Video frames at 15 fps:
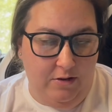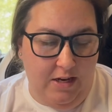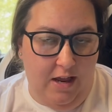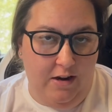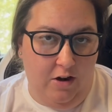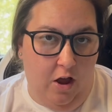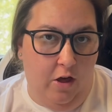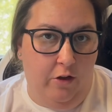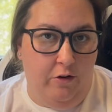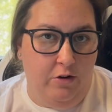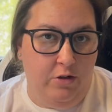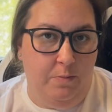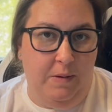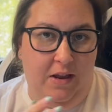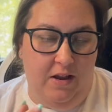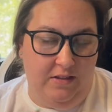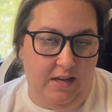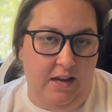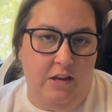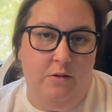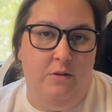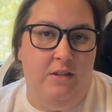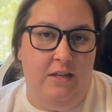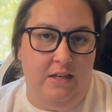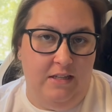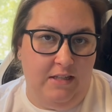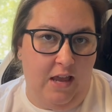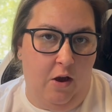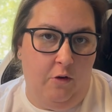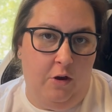$10 because I used a
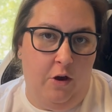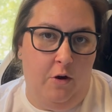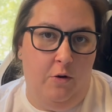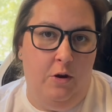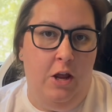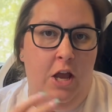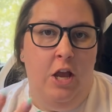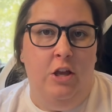discount code,